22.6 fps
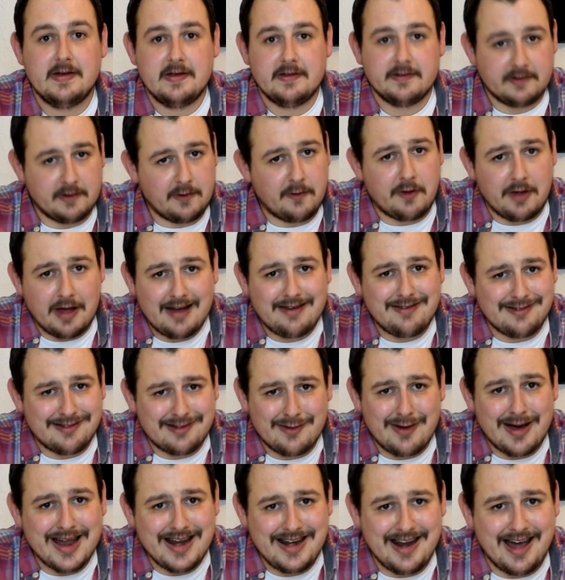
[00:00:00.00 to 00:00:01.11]
So that was
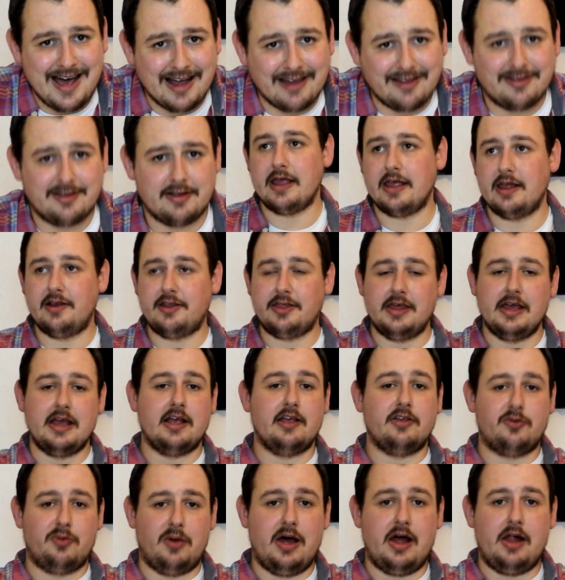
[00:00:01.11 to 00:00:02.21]
quite nice. You'd think
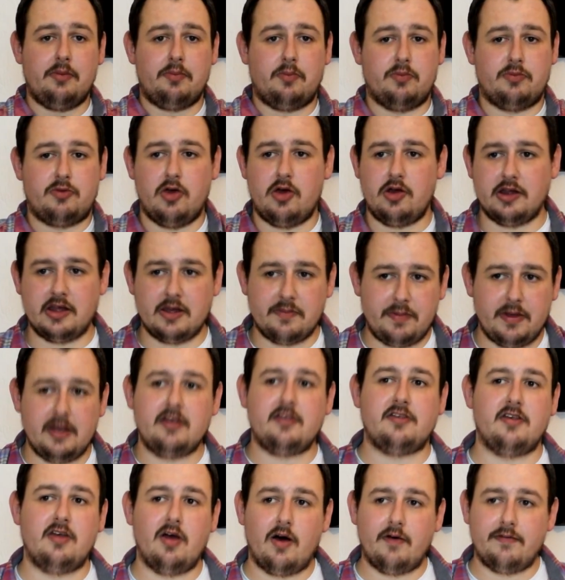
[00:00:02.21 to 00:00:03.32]
as well, turning your
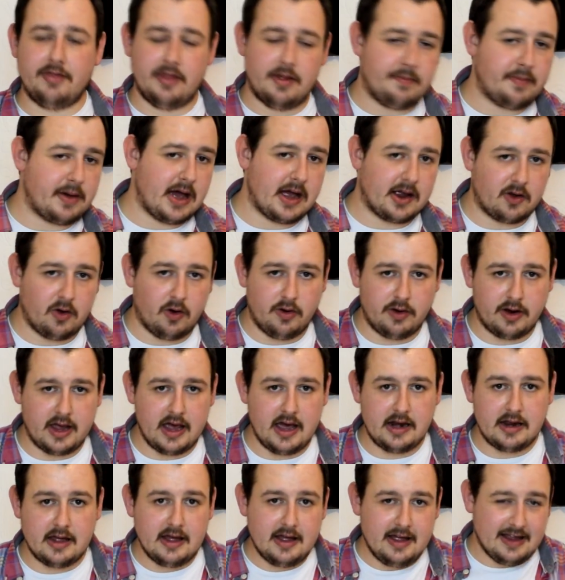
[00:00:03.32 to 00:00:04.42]
PC off and then back on
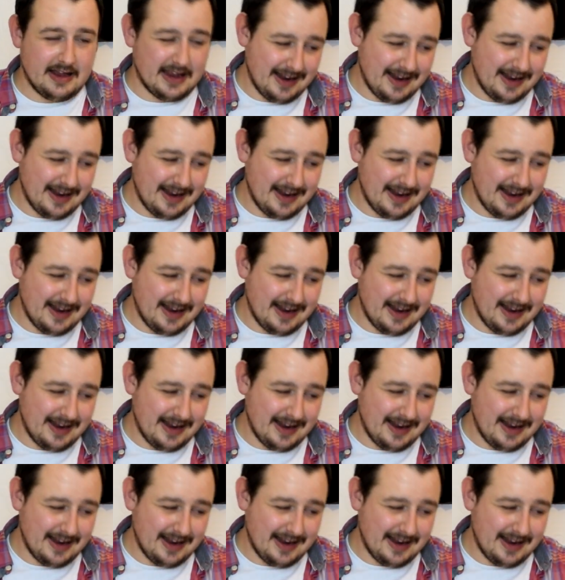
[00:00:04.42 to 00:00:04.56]
again,